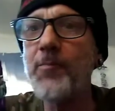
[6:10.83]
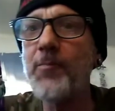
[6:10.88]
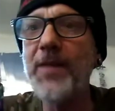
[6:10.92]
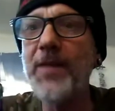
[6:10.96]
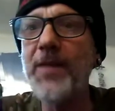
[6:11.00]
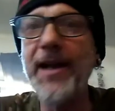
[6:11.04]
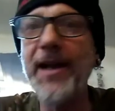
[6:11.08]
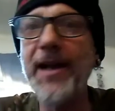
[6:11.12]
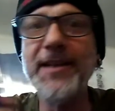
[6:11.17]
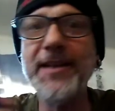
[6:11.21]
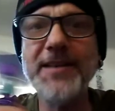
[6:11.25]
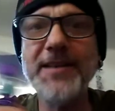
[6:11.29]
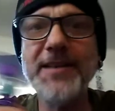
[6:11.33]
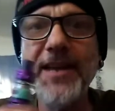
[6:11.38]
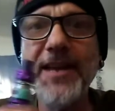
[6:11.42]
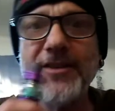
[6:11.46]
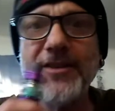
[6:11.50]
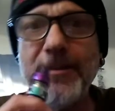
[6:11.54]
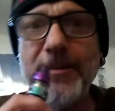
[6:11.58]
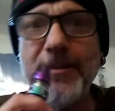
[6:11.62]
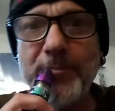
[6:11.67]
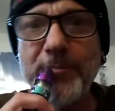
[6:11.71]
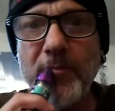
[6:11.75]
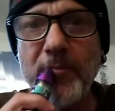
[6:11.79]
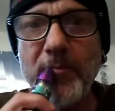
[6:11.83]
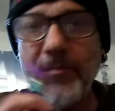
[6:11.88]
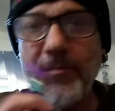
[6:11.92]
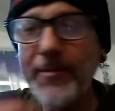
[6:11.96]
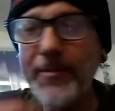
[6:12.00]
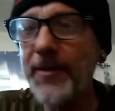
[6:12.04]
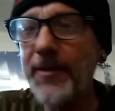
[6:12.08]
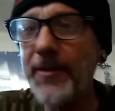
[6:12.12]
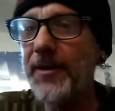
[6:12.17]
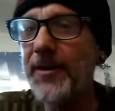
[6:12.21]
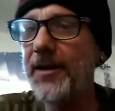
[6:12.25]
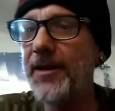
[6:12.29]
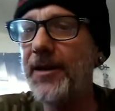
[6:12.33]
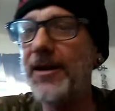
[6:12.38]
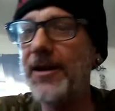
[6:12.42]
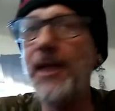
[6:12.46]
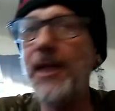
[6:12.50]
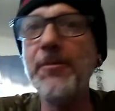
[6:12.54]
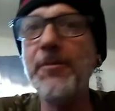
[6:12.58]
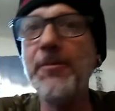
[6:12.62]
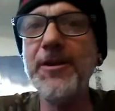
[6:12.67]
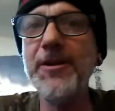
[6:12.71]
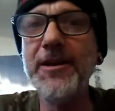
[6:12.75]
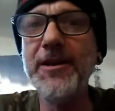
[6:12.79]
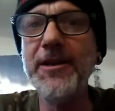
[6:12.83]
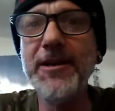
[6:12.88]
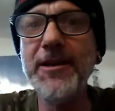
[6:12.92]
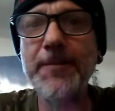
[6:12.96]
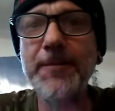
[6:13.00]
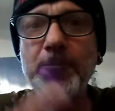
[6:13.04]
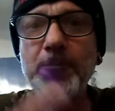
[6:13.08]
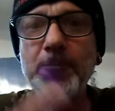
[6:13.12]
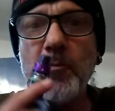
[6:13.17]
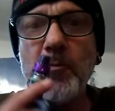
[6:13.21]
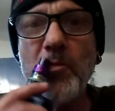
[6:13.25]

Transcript: I can taste it. Okay, now I'm gonna hit it.